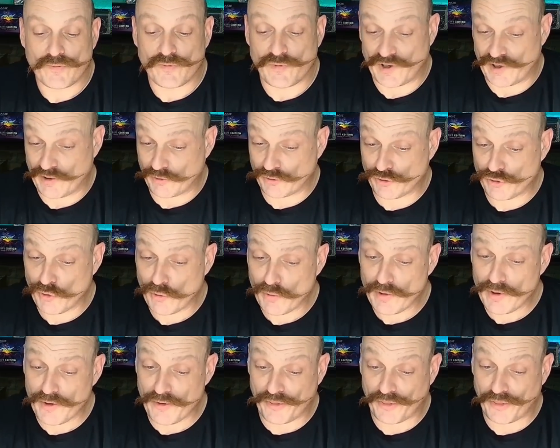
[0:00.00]
Ringo's
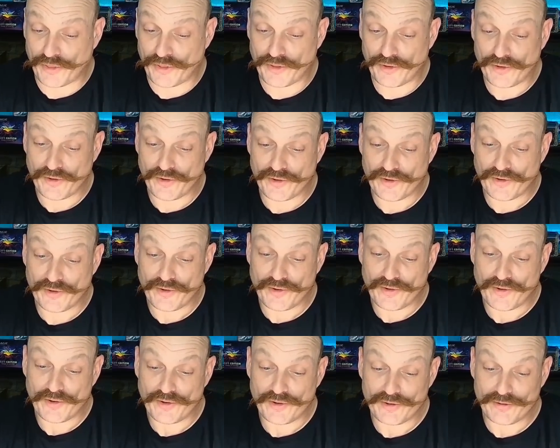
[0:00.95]
North.
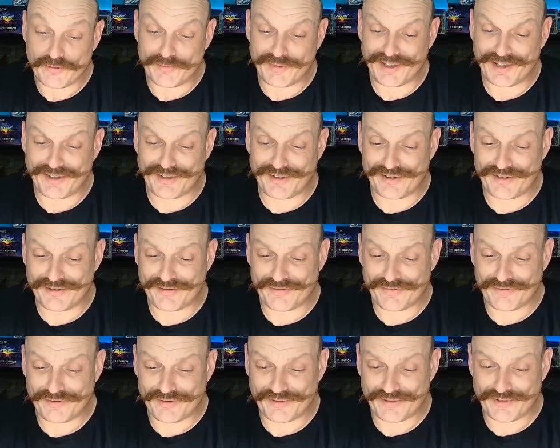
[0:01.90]
I mean,
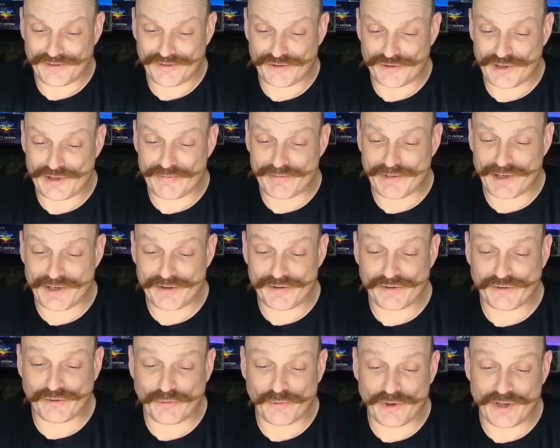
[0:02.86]
trade binder
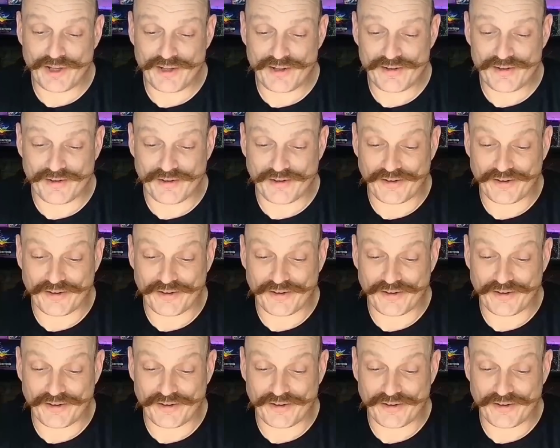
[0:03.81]
as well.